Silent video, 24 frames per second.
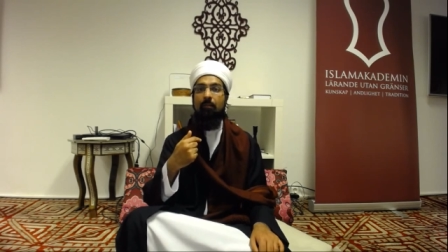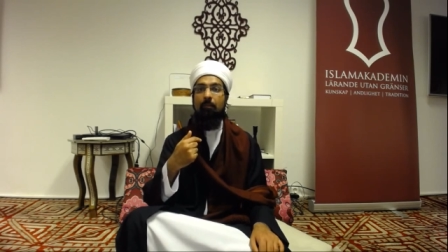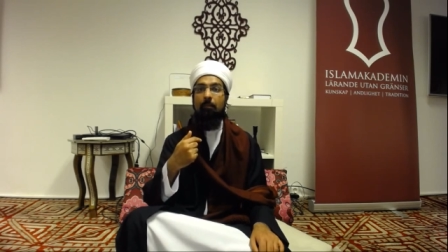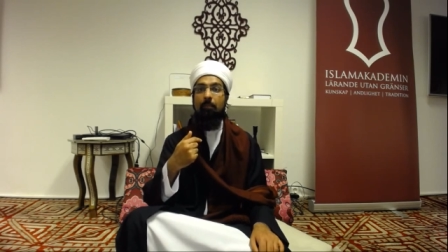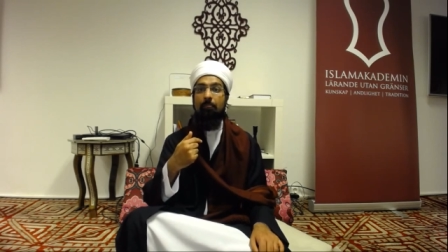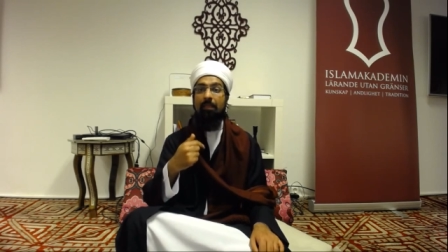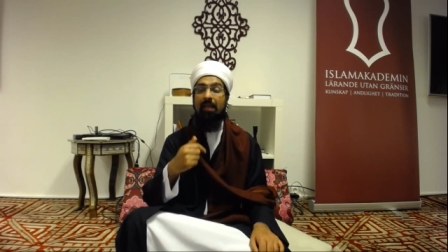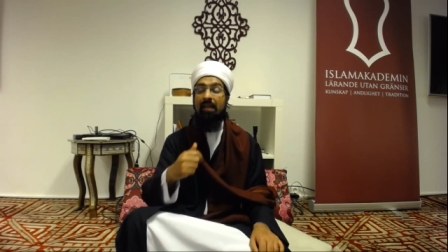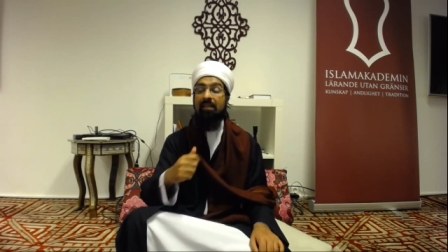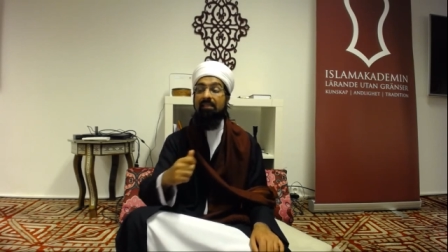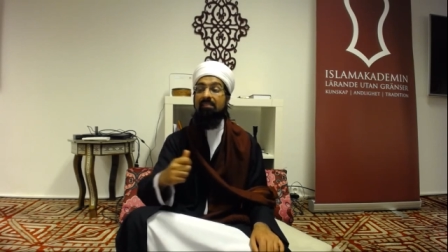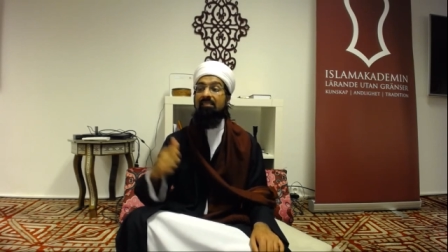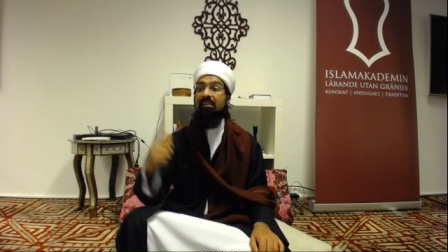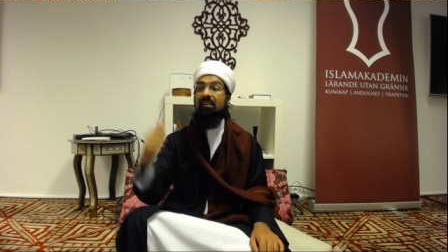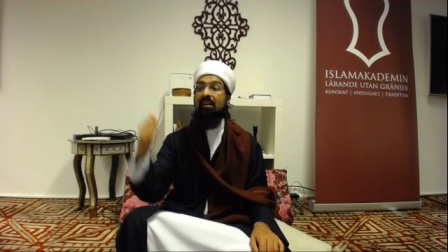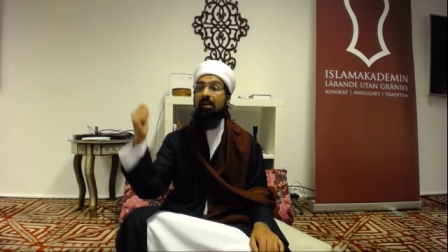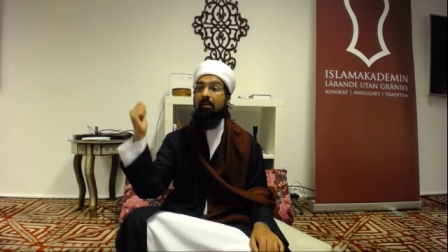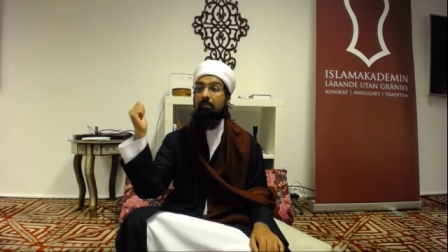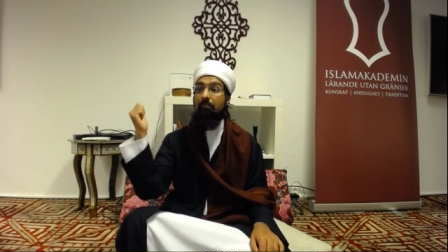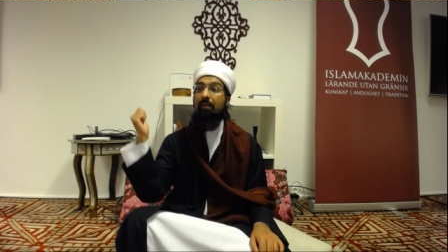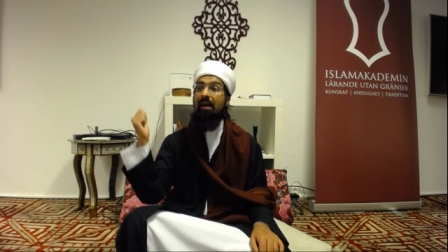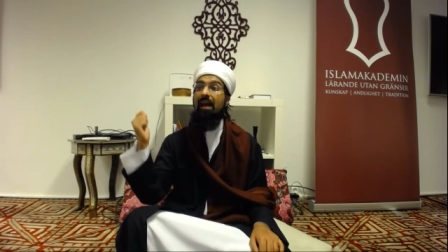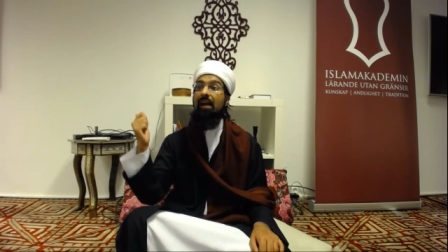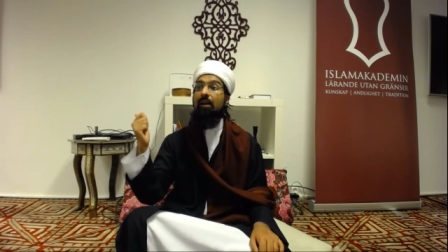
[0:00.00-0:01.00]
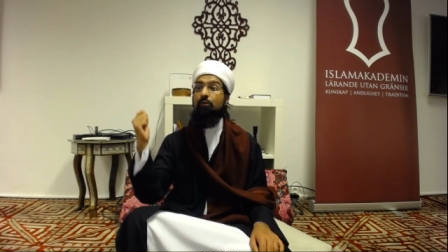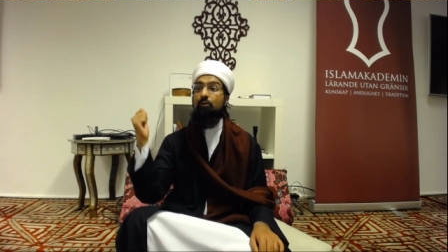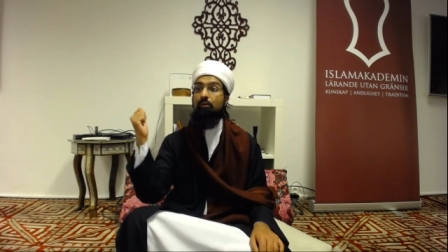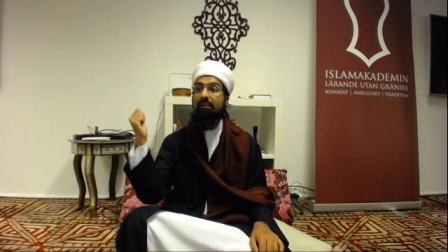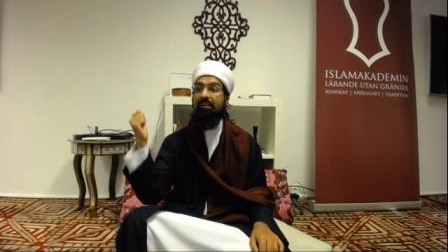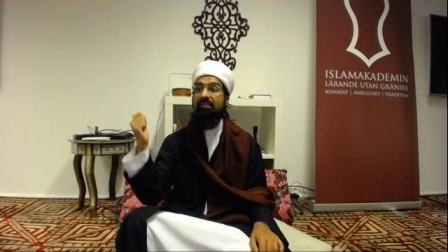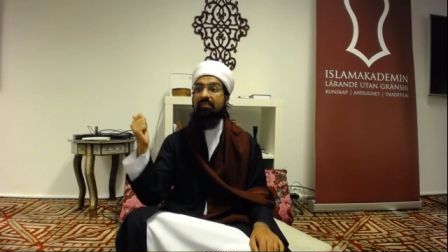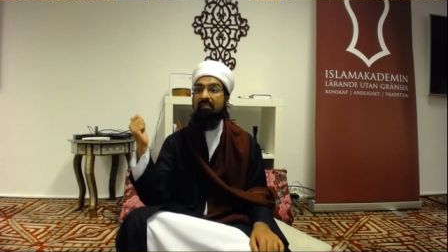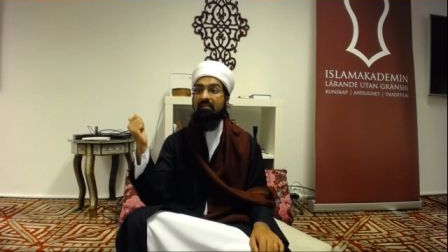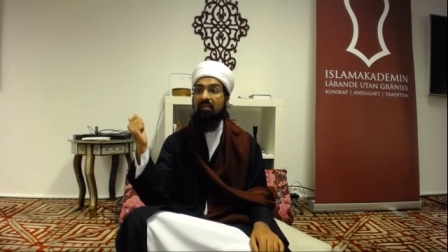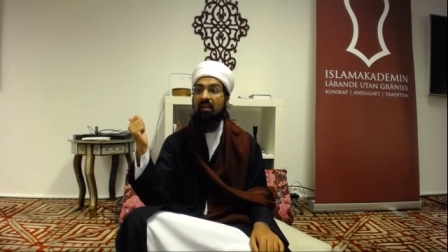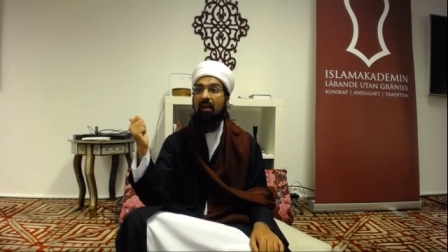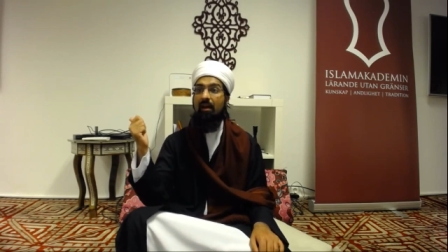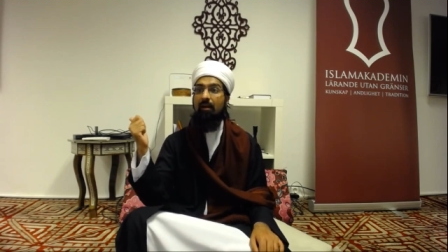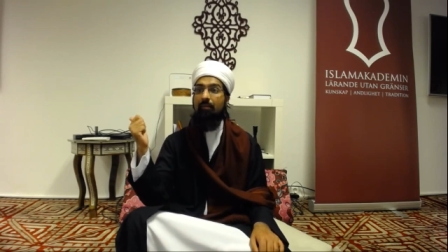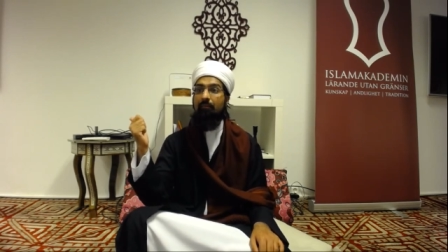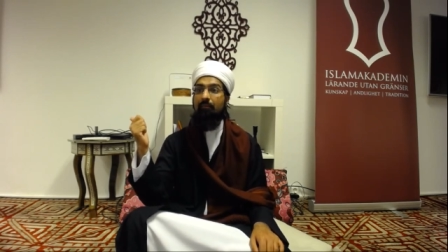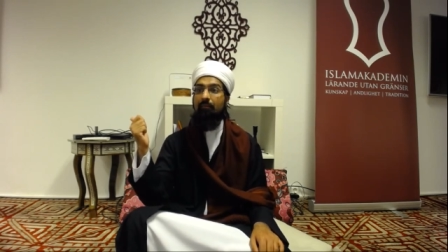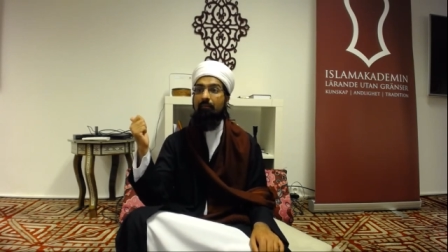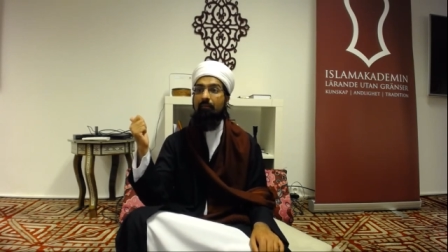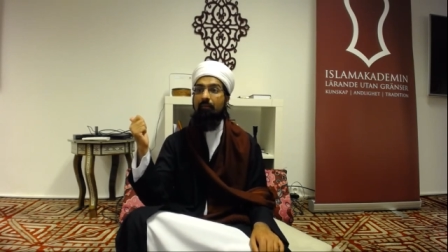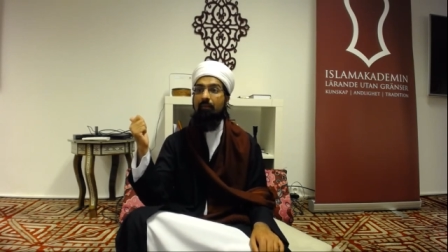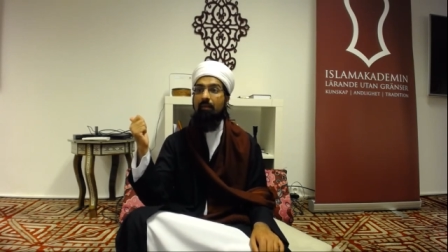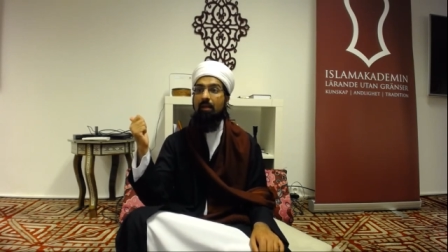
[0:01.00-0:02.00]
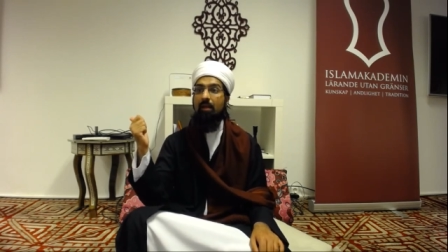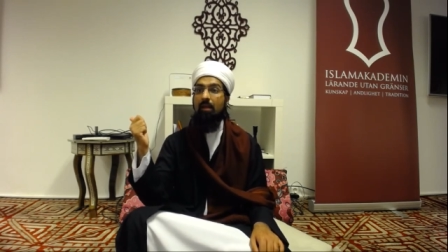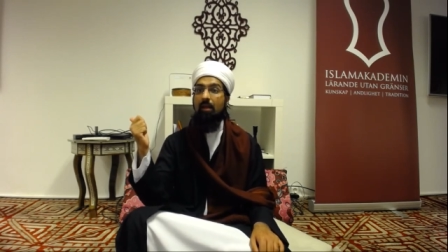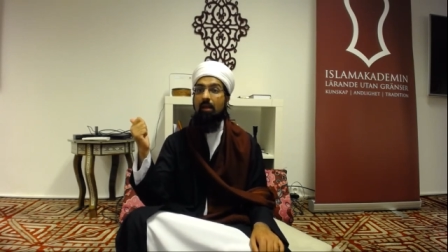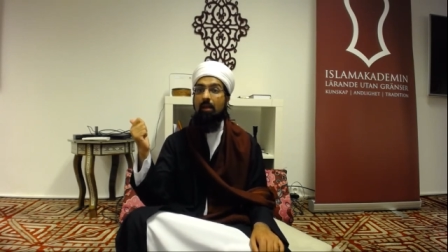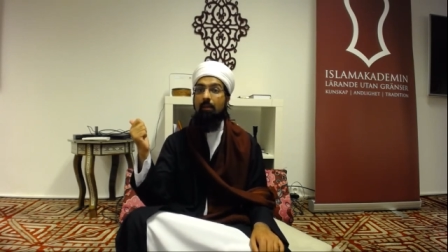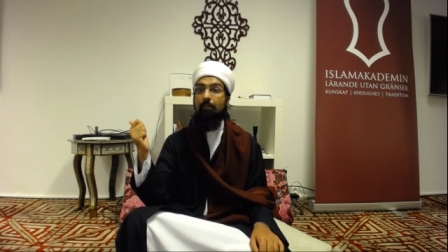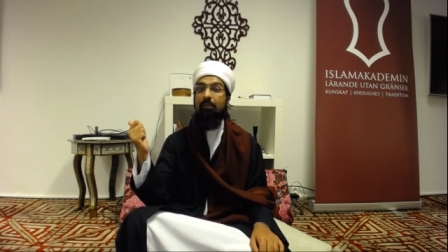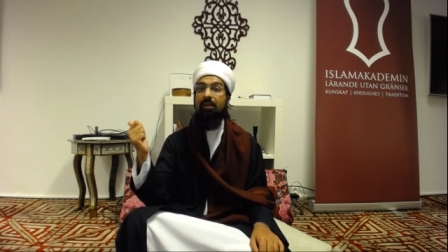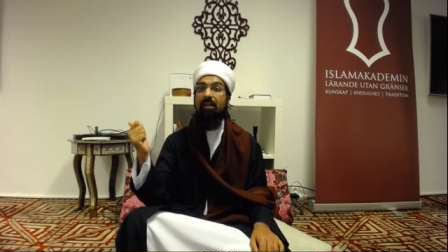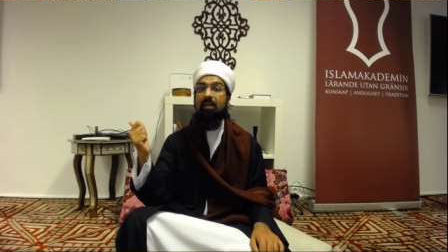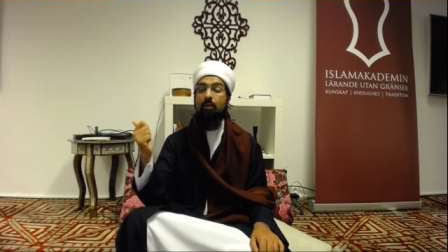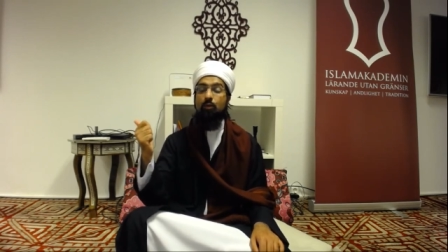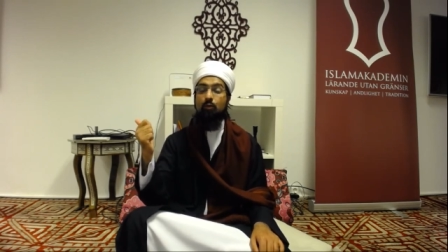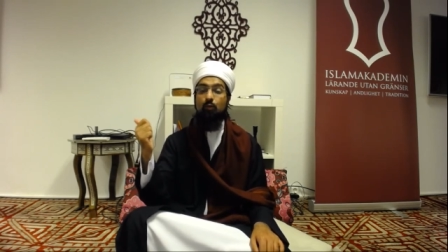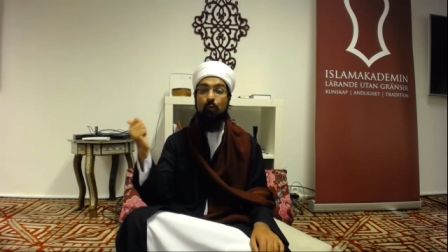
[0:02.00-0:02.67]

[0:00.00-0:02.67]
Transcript: and turn back to Islam, because